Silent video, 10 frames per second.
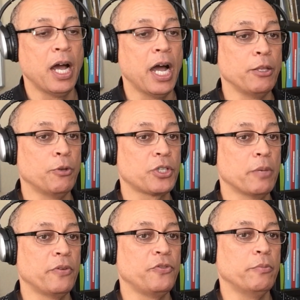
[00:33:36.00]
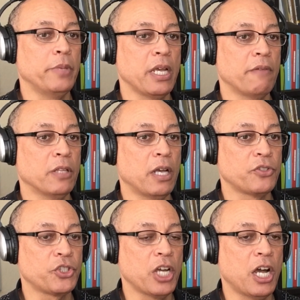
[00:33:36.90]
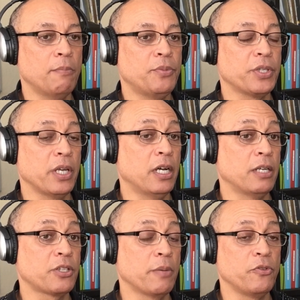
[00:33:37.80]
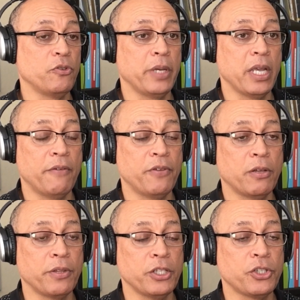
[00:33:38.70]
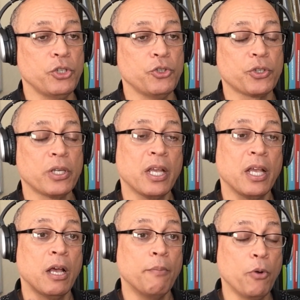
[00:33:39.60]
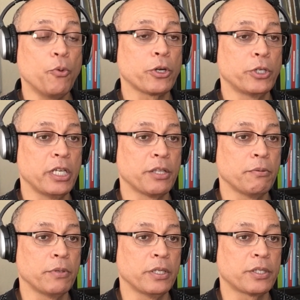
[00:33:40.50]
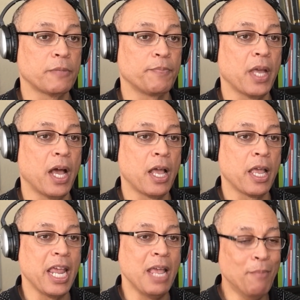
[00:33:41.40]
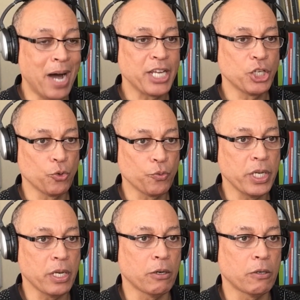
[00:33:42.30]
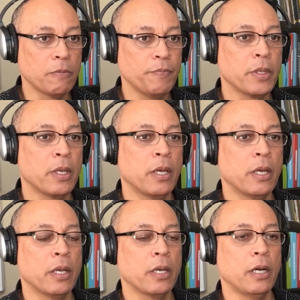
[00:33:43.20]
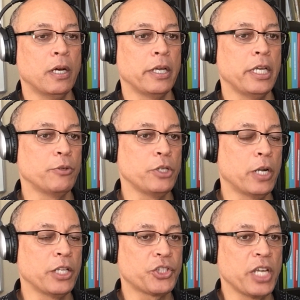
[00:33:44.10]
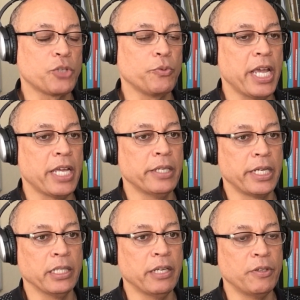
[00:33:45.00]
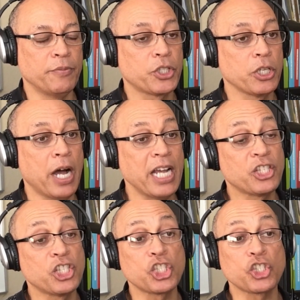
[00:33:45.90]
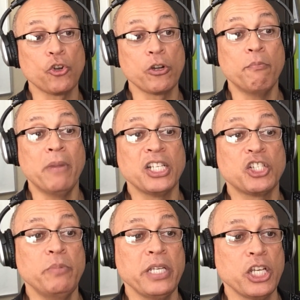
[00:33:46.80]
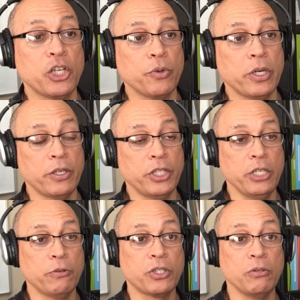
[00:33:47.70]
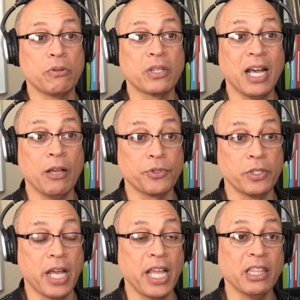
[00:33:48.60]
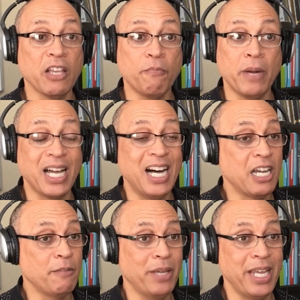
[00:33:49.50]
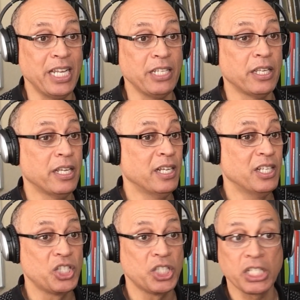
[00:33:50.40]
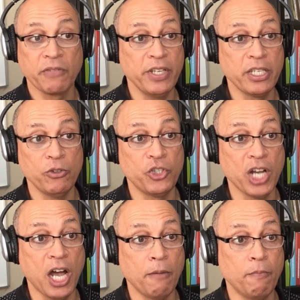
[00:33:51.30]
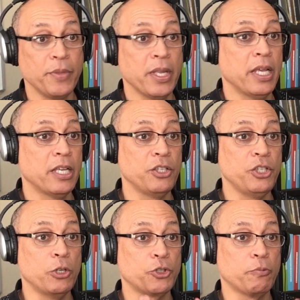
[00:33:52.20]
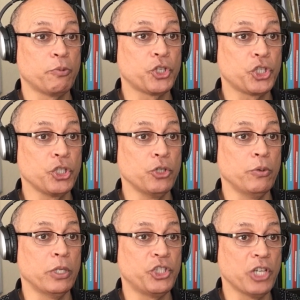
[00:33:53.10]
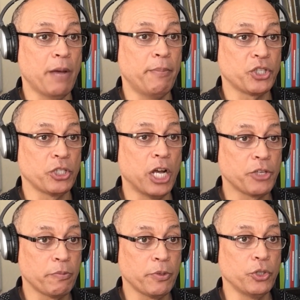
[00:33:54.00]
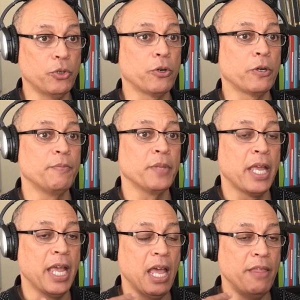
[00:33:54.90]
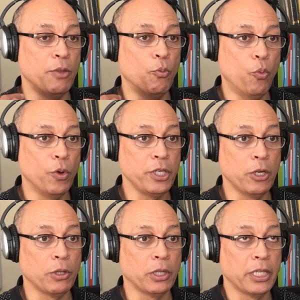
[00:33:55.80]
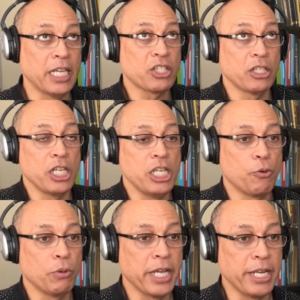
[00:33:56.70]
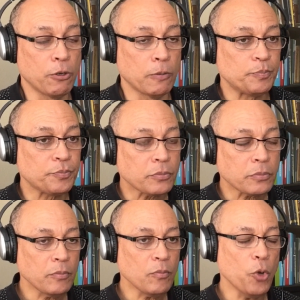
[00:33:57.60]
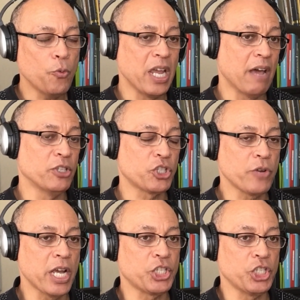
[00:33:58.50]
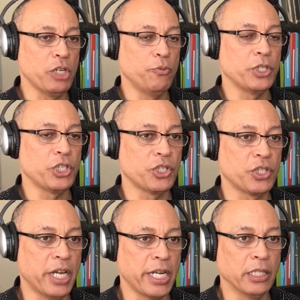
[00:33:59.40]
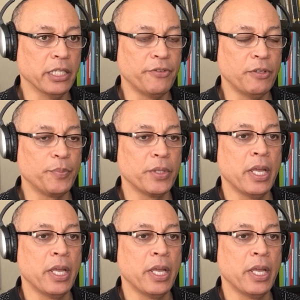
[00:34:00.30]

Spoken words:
I know some of you may have lost jobs. Some of you may have health issues, but we're going to get through this. In my career, here in the United States, we had 9/11. So I just started my speaking career in the year 2000. I left my high-paying 6-figure job, to pursue a job as an entrepreneur. And then, less than a year later, we had this tragedy, which is 9/11.